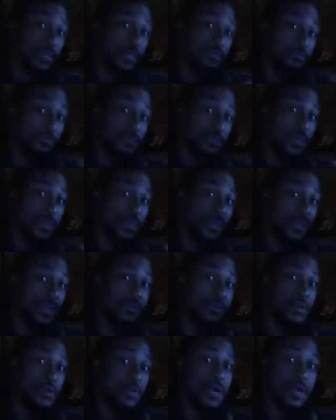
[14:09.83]
that bread and
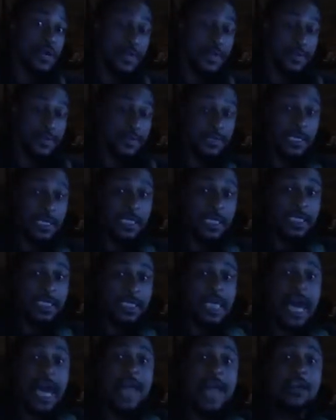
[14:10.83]
that wine.
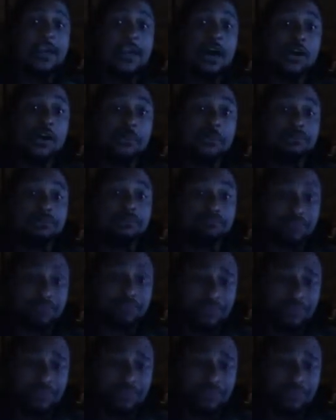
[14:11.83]
Now, I know